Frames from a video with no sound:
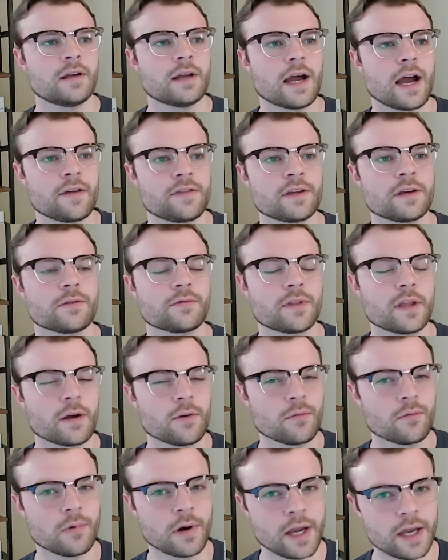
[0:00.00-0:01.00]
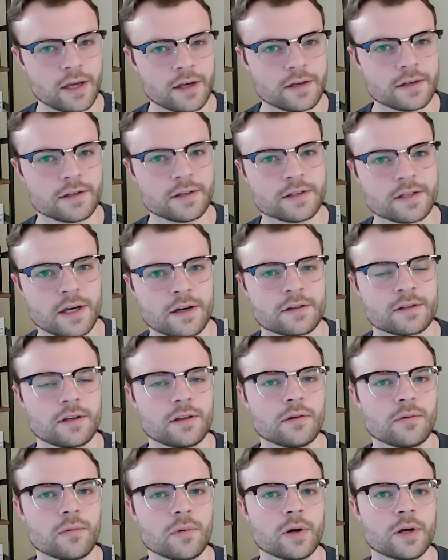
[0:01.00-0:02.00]
I think that Rand is actually
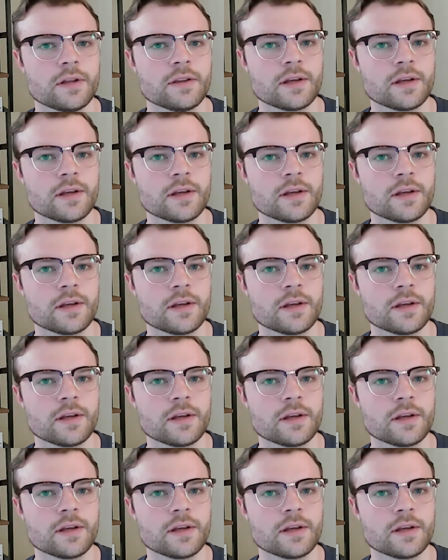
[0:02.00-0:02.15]
the one